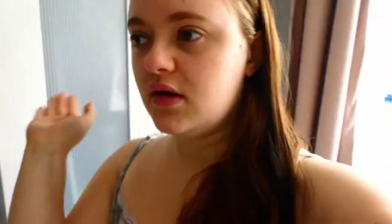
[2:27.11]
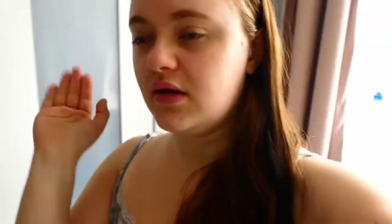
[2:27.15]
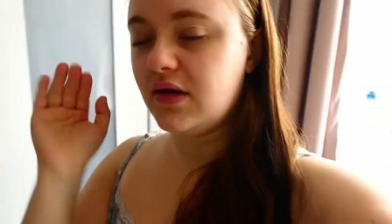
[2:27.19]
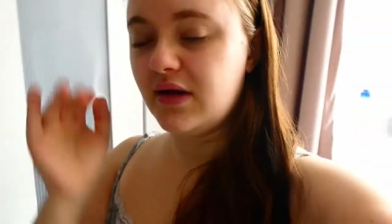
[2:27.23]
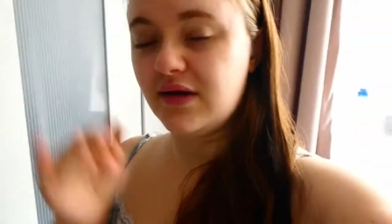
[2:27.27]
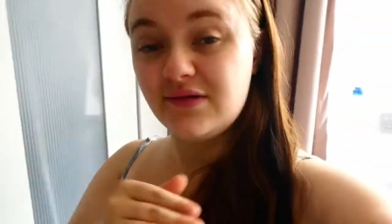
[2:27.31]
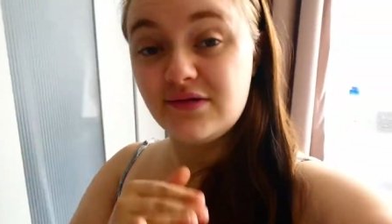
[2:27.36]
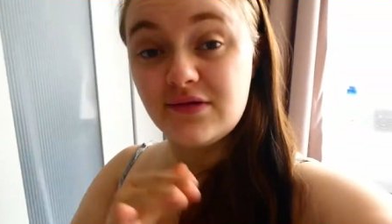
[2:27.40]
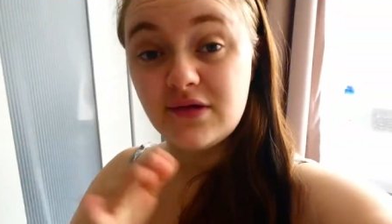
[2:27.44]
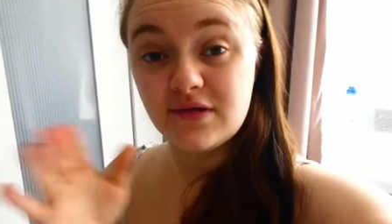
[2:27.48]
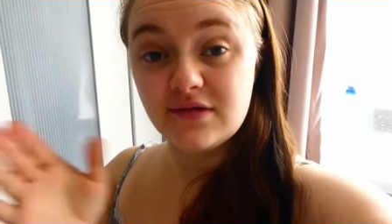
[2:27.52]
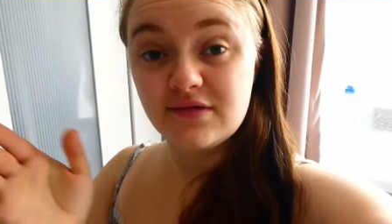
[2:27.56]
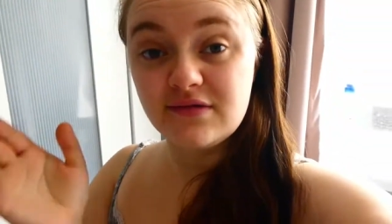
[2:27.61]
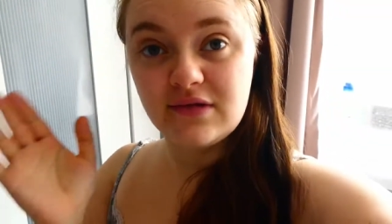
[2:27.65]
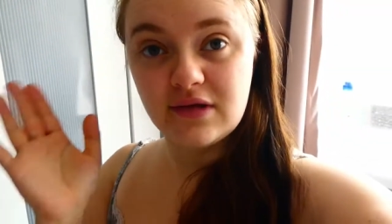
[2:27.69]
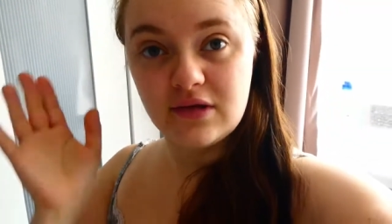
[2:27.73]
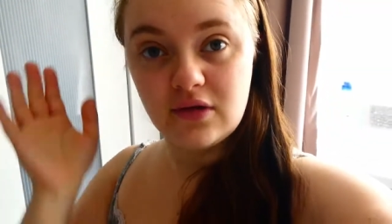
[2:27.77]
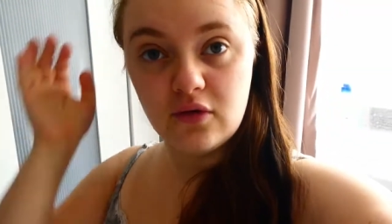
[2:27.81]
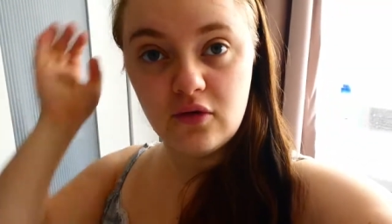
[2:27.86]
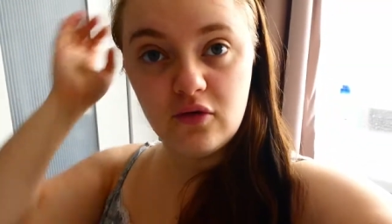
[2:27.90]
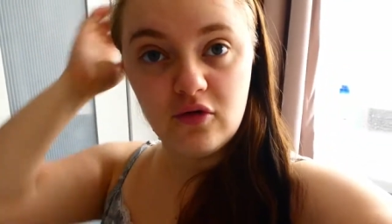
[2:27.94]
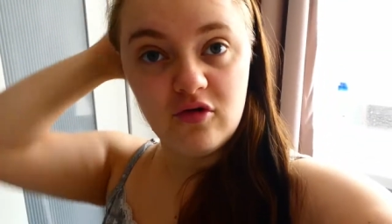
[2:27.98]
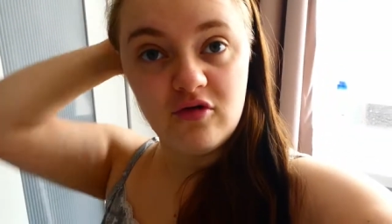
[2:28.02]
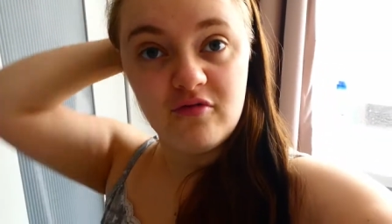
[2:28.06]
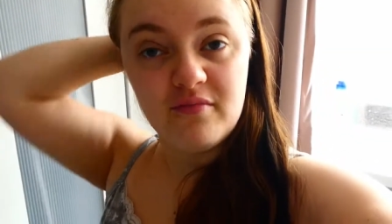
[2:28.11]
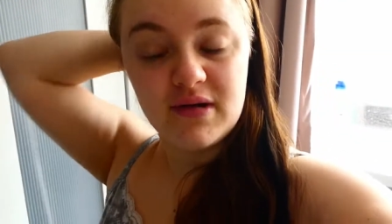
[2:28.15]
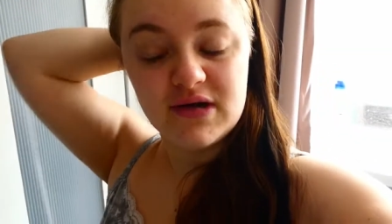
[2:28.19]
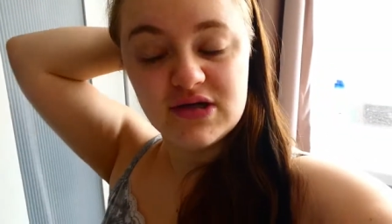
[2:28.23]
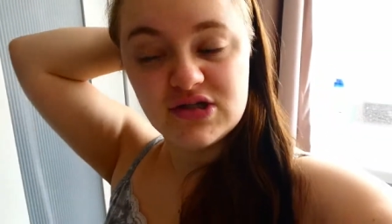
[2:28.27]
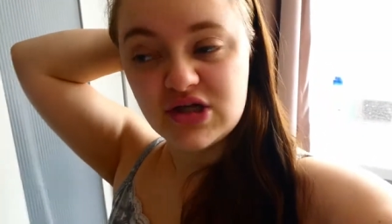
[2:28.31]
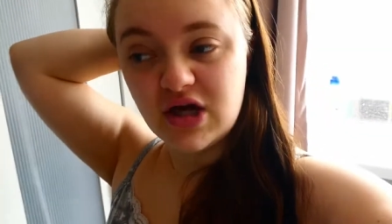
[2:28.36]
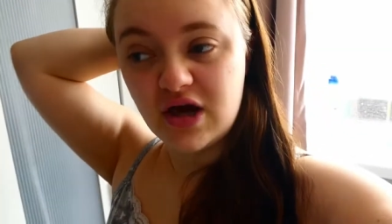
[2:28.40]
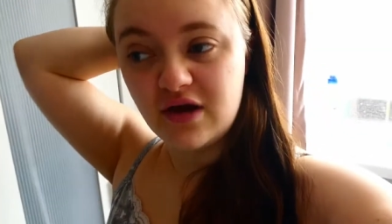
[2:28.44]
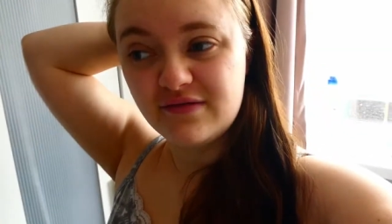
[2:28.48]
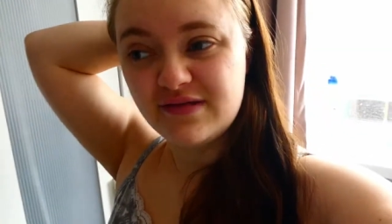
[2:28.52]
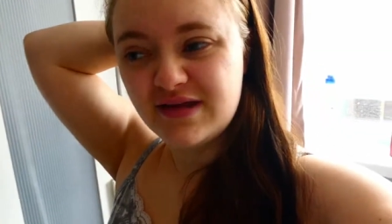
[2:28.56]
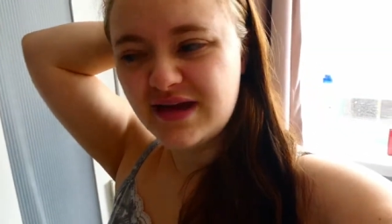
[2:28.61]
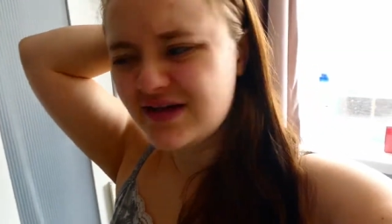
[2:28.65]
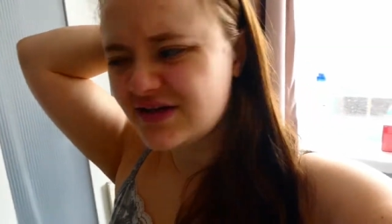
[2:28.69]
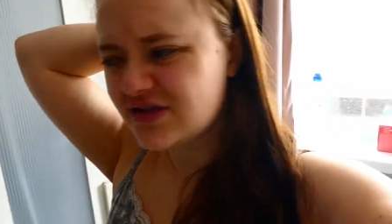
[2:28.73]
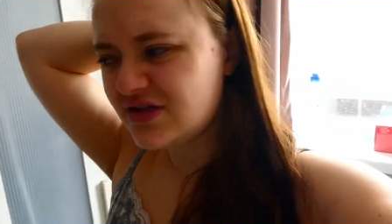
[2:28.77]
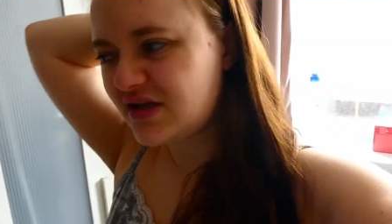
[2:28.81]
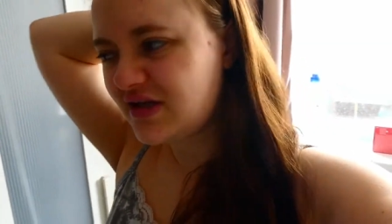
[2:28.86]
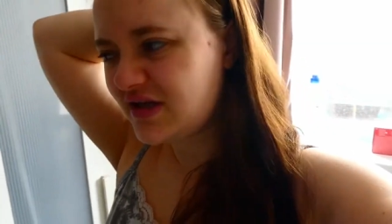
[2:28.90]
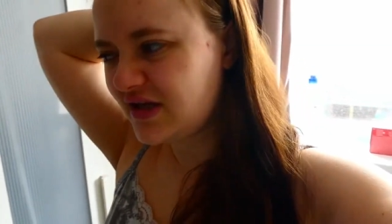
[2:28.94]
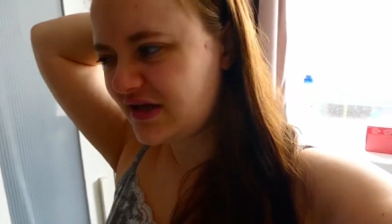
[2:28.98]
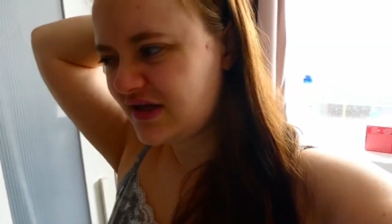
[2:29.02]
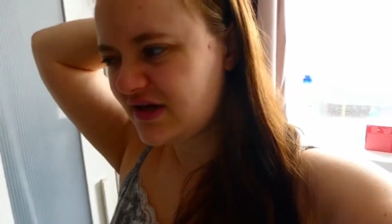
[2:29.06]
like dusting all of my shelves. I
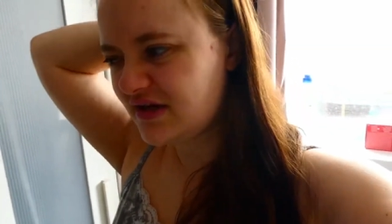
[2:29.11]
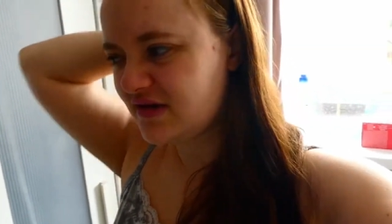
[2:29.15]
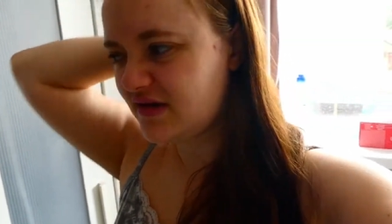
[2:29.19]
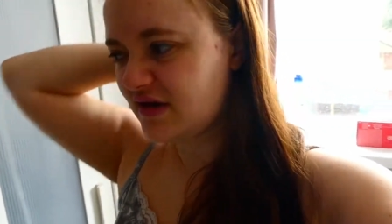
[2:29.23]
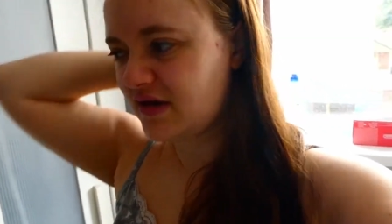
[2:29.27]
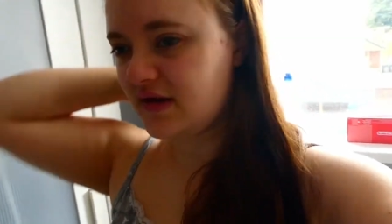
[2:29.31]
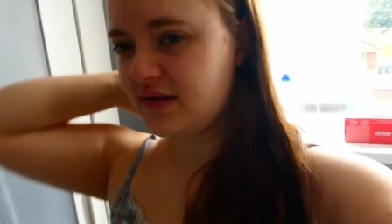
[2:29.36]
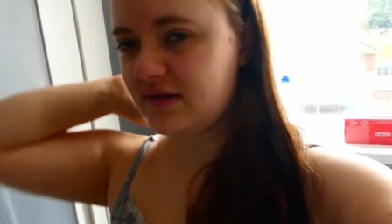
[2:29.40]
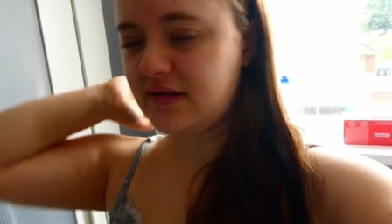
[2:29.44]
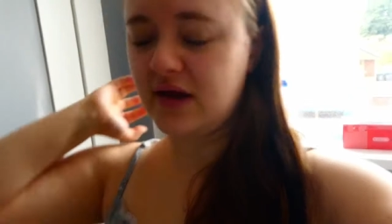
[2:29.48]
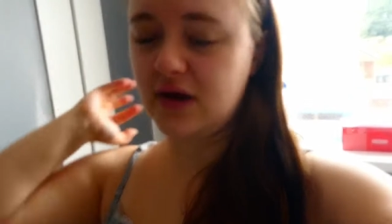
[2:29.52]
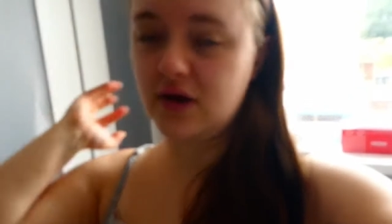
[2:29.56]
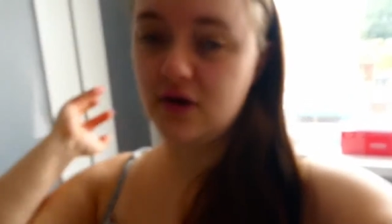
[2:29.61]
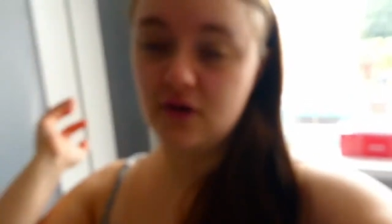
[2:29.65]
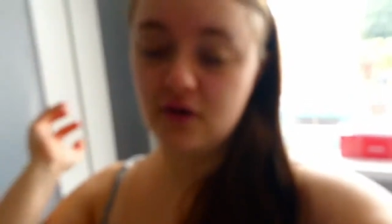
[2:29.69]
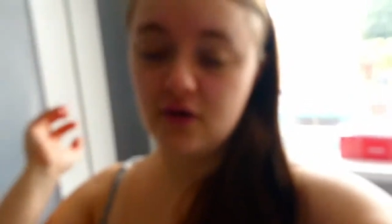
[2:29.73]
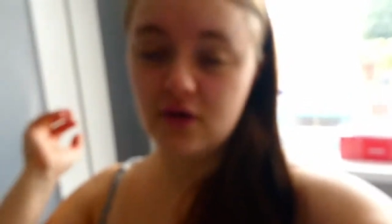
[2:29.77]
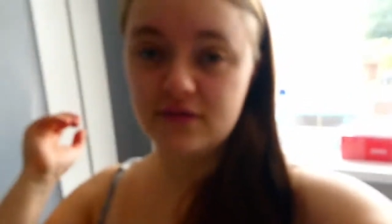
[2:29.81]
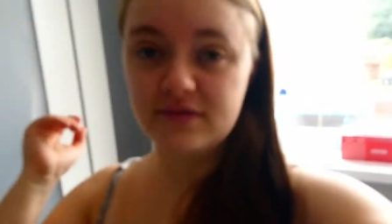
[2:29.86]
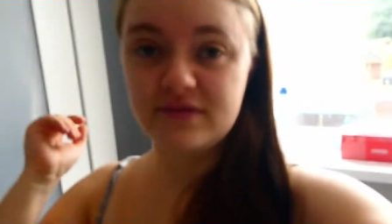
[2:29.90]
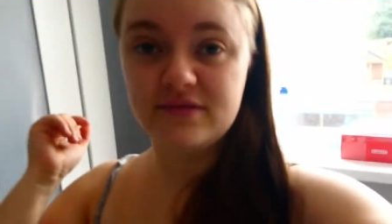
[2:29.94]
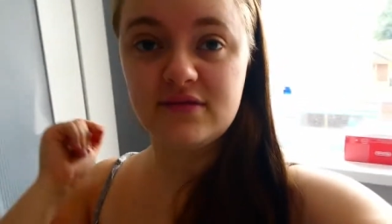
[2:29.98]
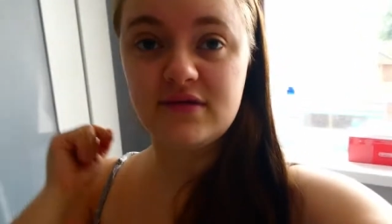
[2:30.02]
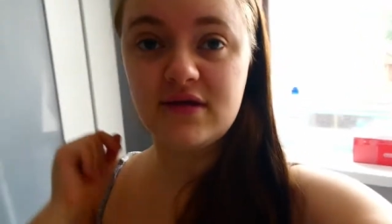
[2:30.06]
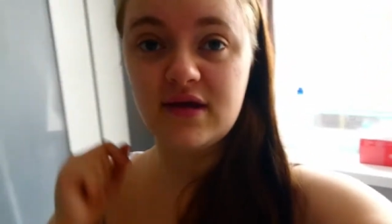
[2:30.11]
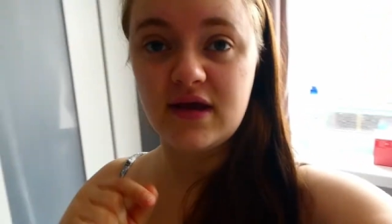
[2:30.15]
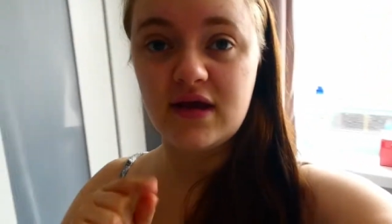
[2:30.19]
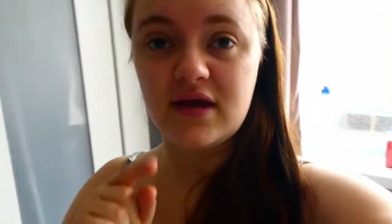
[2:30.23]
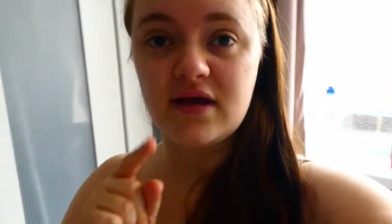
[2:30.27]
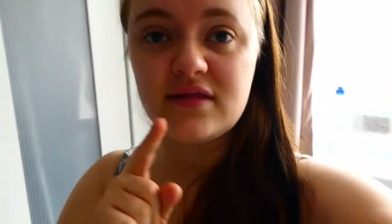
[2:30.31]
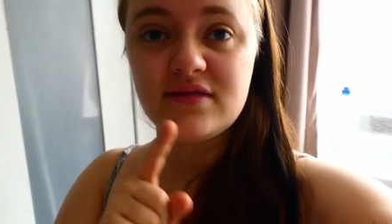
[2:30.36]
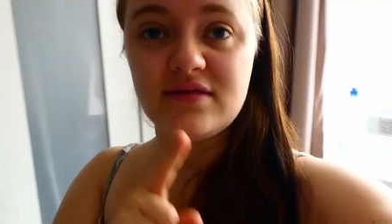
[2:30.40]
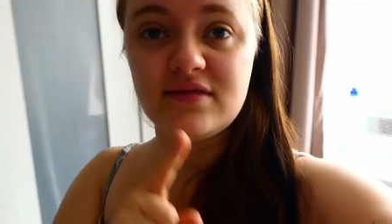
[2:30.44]
actually need to tick that off tick